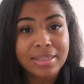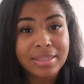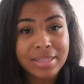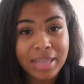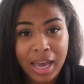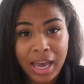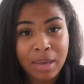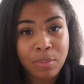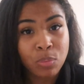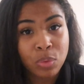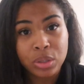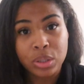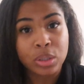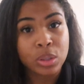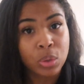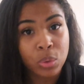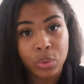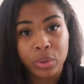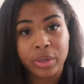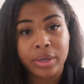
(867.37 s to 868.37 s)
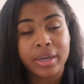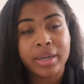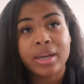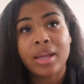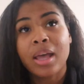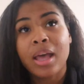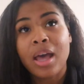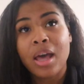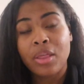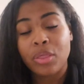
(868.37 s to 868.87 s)
time with the Lord
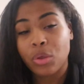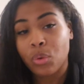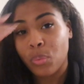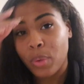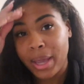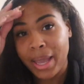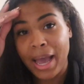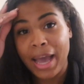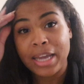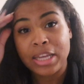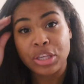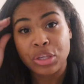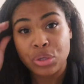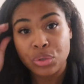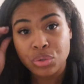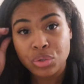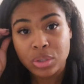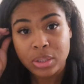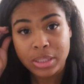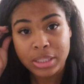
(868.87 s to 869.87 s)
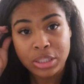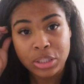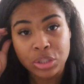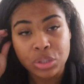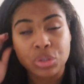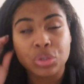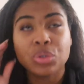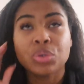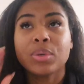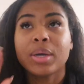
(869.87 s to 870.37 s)
the way I usually
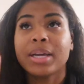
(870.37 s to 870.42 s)
do.